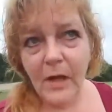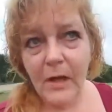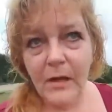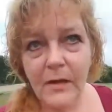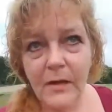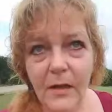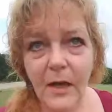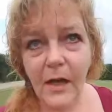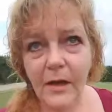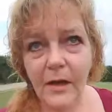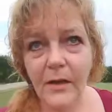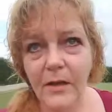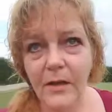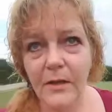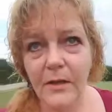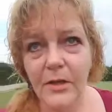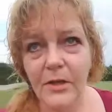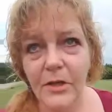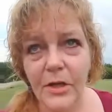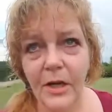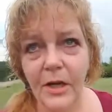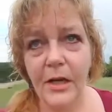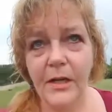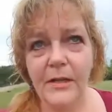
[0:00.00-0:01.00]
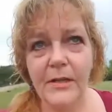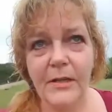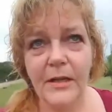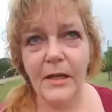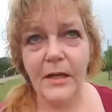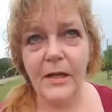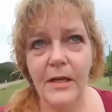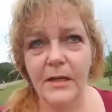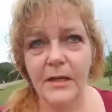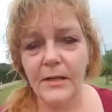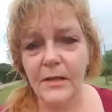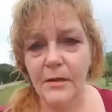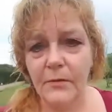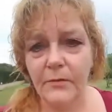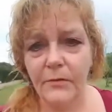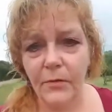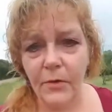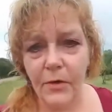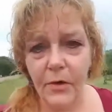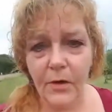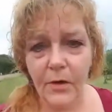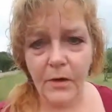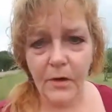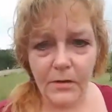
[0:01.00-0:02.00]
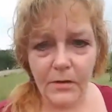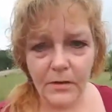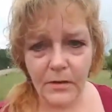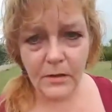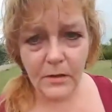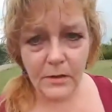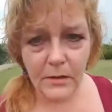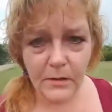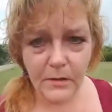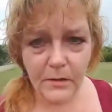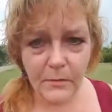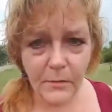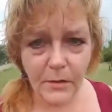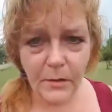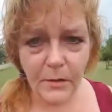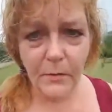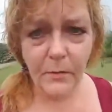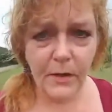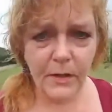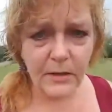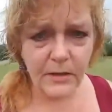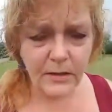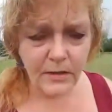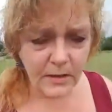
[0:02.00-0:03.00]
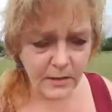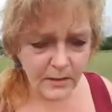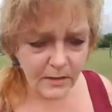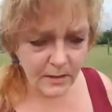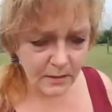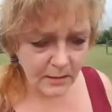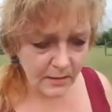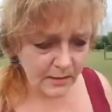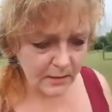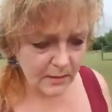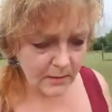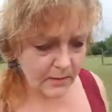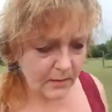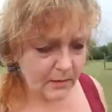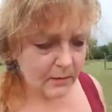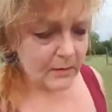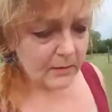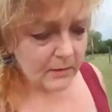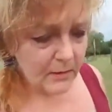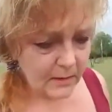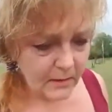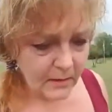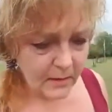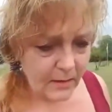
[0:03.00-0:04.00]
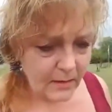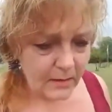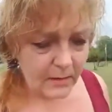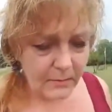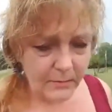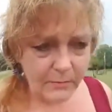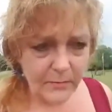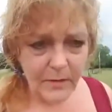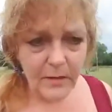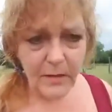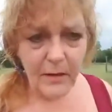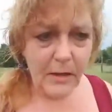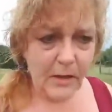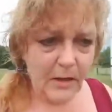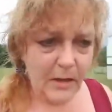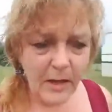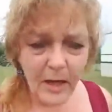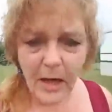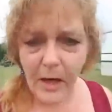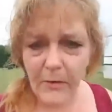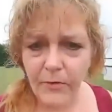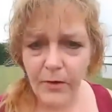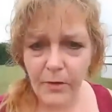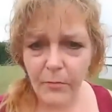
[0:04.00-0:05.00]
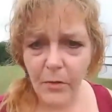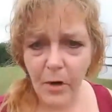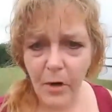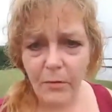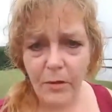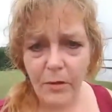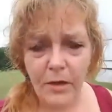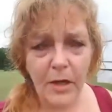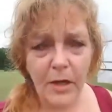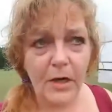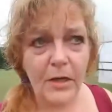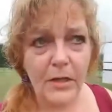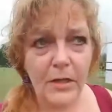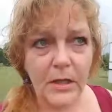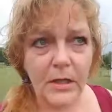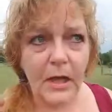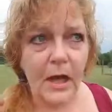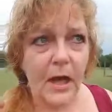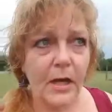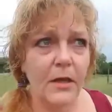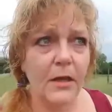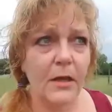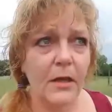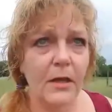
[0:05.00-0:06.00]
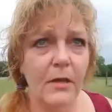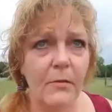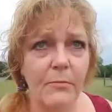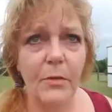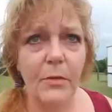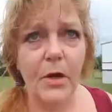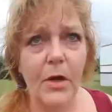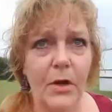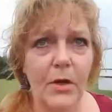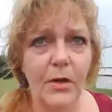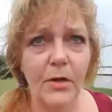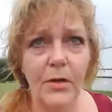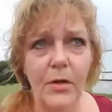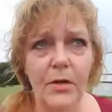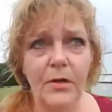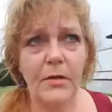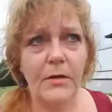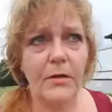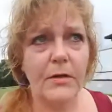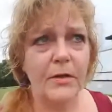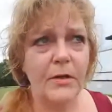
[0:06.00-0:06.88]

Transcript: Death is a transcendence of worlds, sweet ones. In every moment there is a death and a birth.